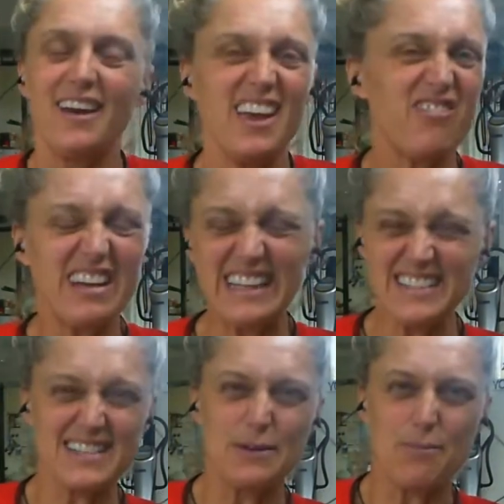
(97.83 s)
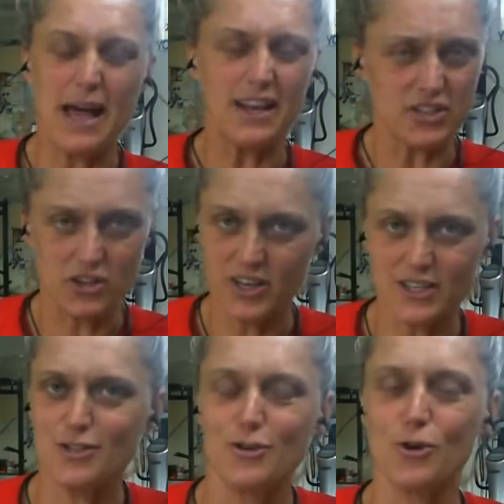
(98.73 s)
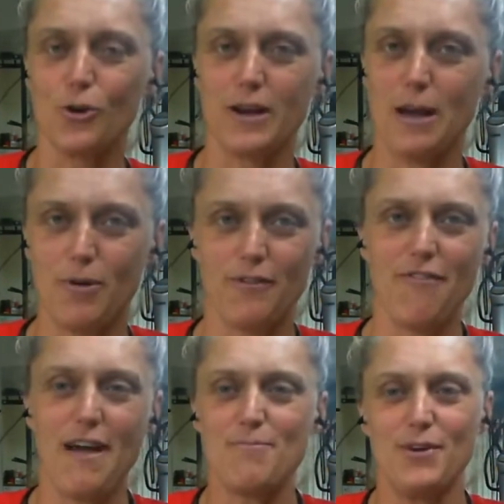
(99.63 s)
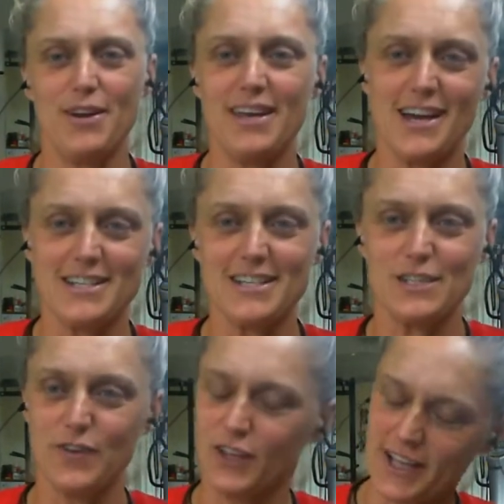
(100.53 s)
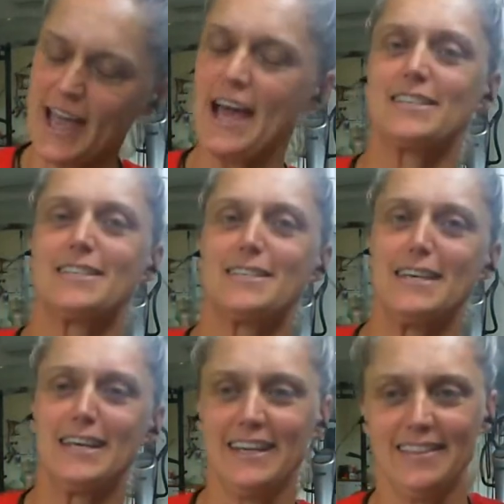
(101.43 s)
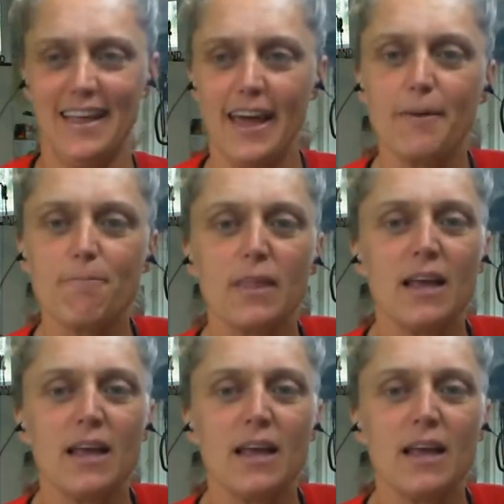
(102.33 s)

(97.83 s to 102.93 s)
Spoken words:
It really doesn't matter. Don't get too caught up on fat burning. I just felt like I had to stick it in there.